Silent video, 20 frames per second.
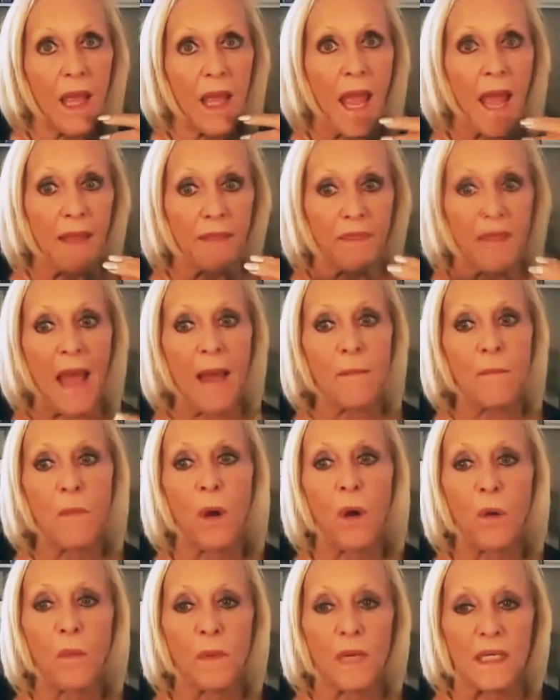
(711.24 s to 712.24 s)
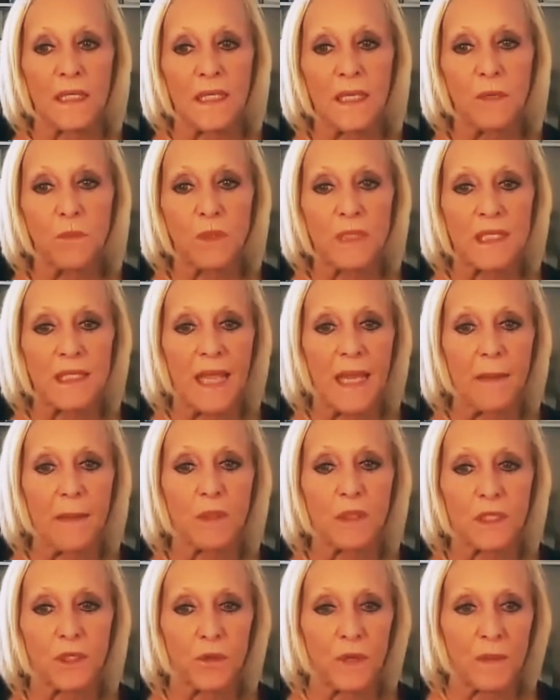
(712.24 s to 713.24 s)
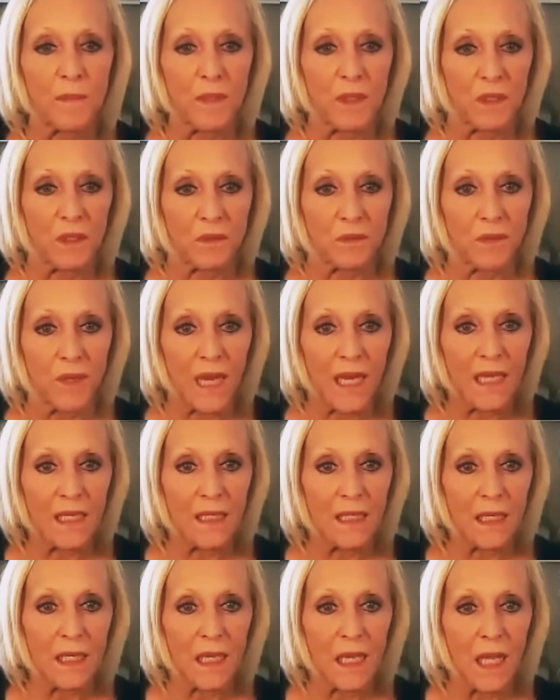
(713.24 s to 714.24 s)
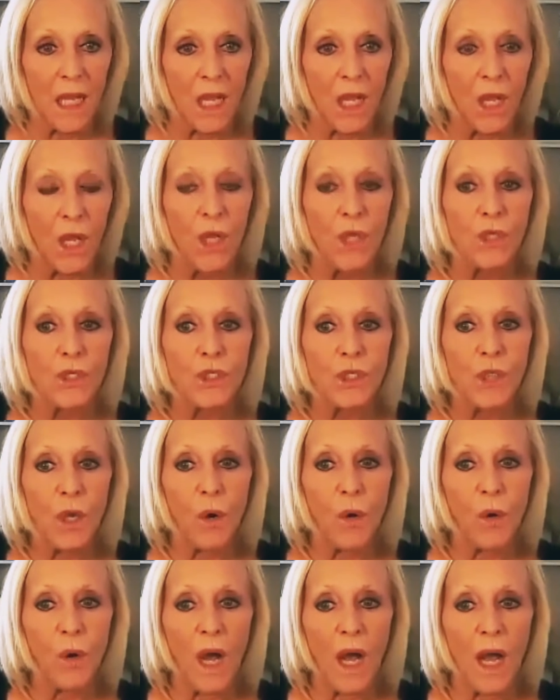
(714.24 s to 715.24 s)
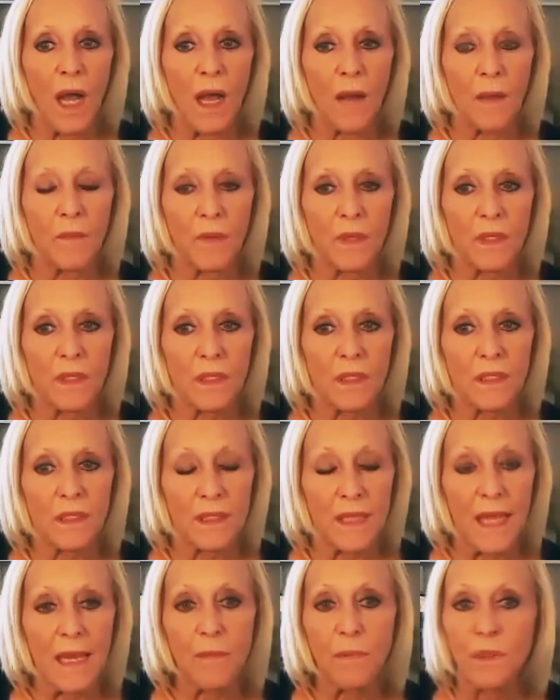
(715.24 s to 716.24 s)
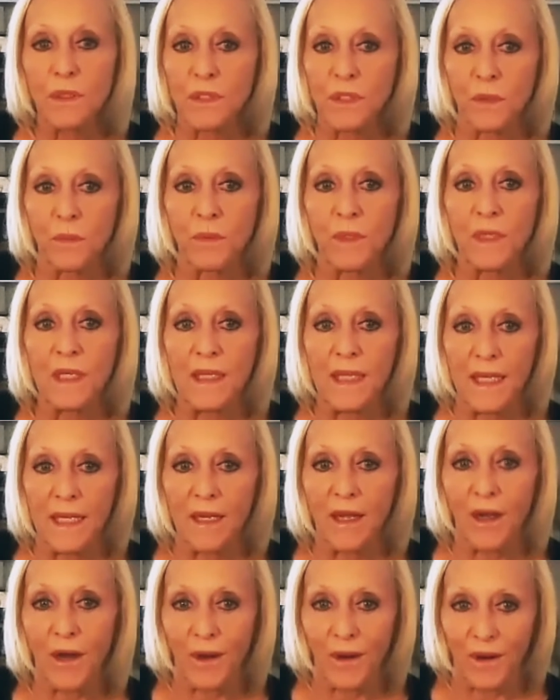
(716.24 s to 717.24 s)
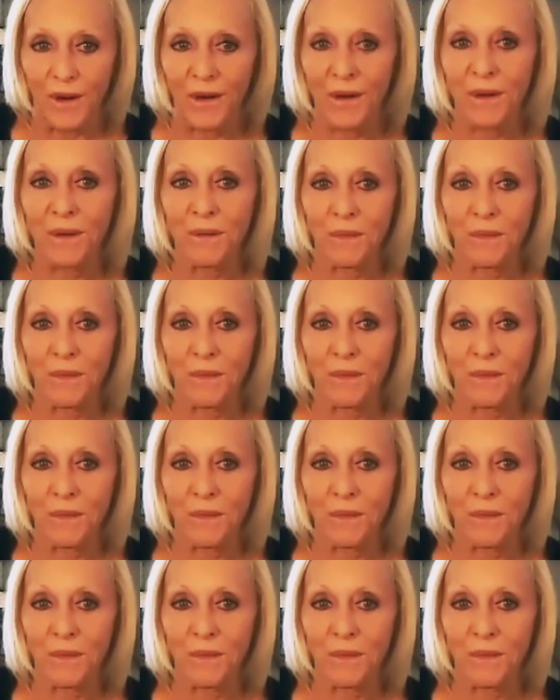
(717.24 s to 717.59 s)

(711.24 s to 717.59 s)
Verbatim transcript: at that moment, he was labeled a criminal, right? So um, labels are really, are